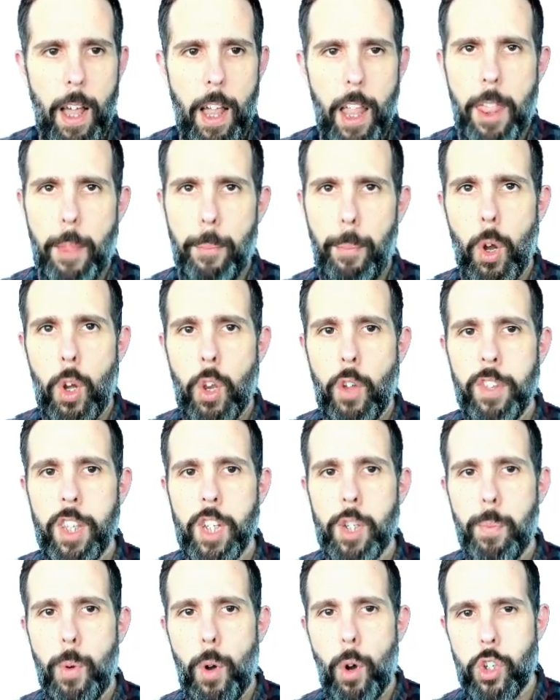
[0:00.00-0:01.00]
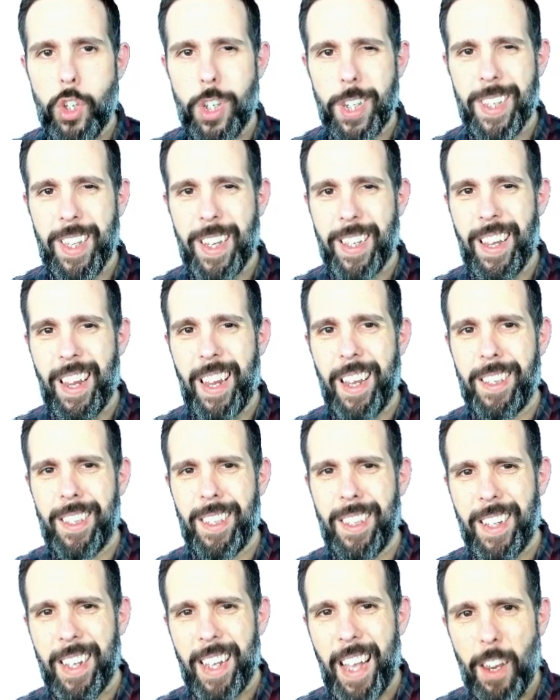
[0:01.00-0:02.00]
The point of this process is that it
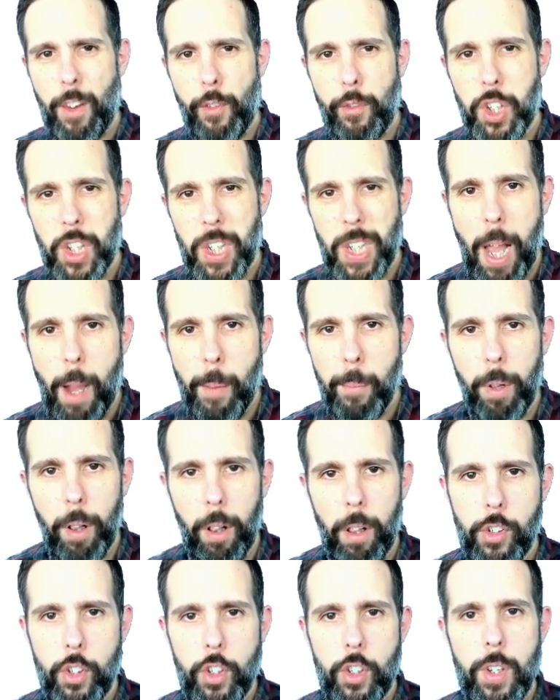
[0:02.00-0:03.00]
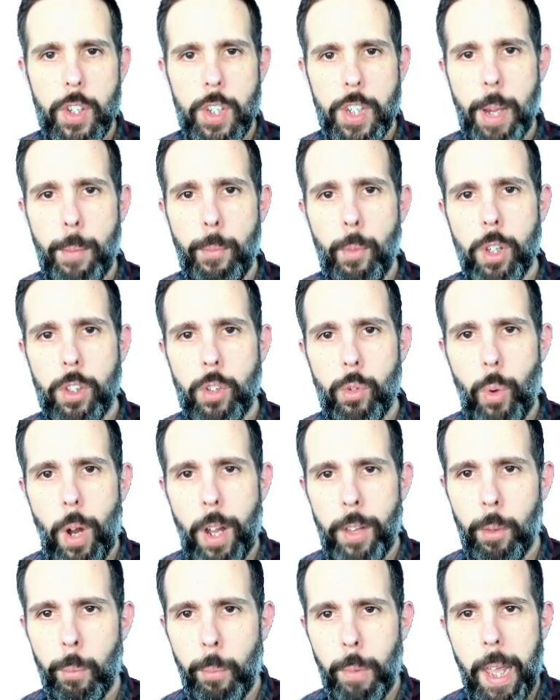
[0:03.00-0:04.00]
kind of samples, somewhat
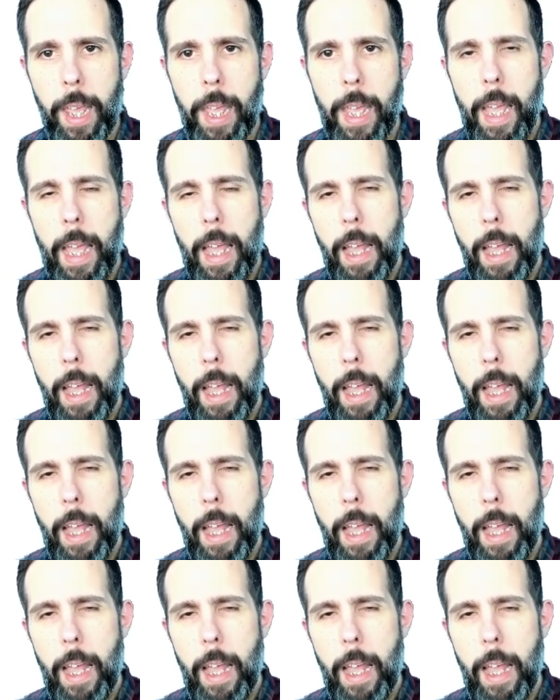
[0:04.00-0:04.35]
randomly,